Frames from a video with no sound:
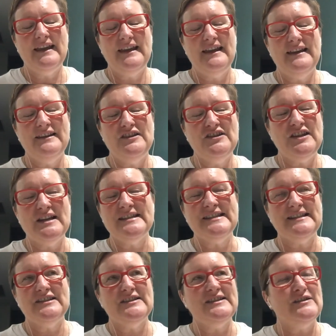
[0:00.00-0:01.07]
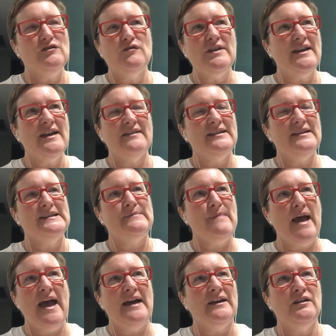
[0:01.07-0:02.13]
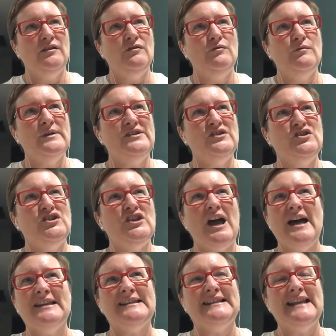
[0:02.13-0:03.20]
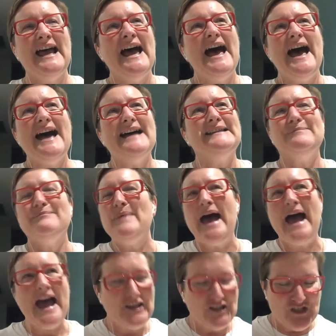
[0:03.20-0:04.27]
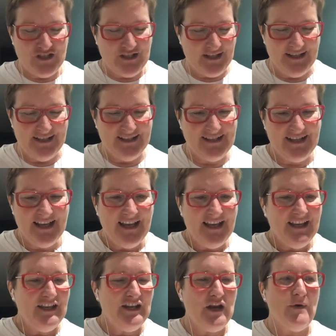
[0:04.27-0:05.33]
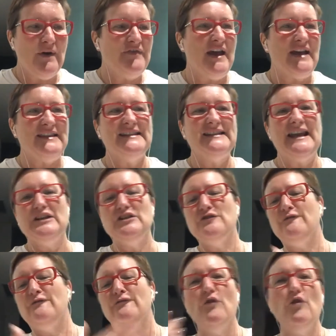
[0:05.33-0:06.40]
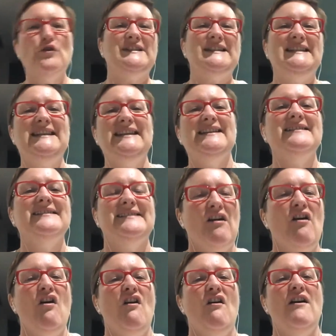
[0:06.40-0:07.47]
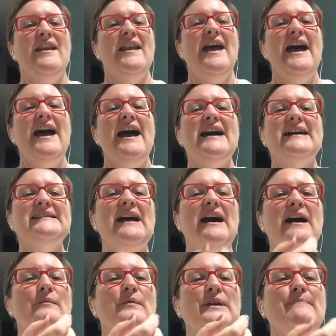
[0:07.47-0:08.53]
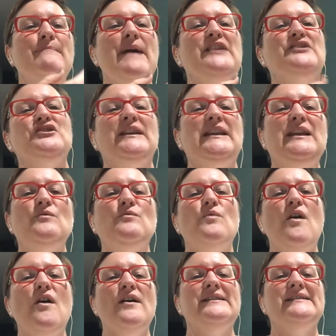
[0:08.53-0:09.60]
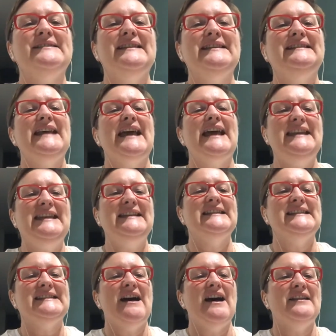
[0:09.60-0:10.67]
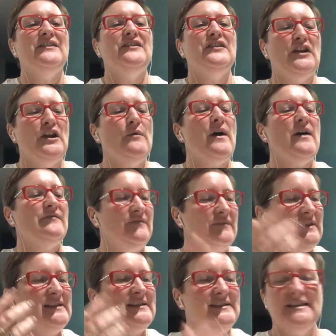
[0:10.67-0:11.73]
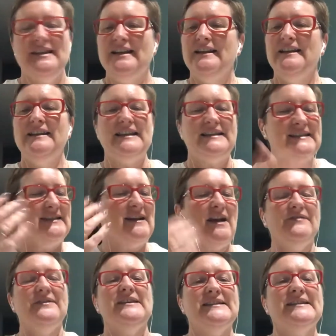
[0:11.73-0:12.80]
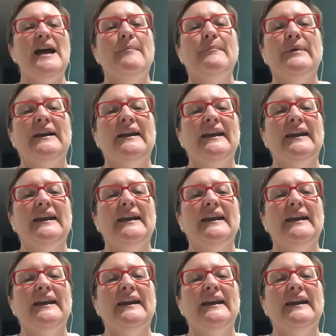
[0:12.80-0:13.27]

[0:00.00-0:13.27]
just looking at this man who was just as passionate, you know, at that stage, 40 years on, as I would imagine he was the day he decided, you know what, let's start this company.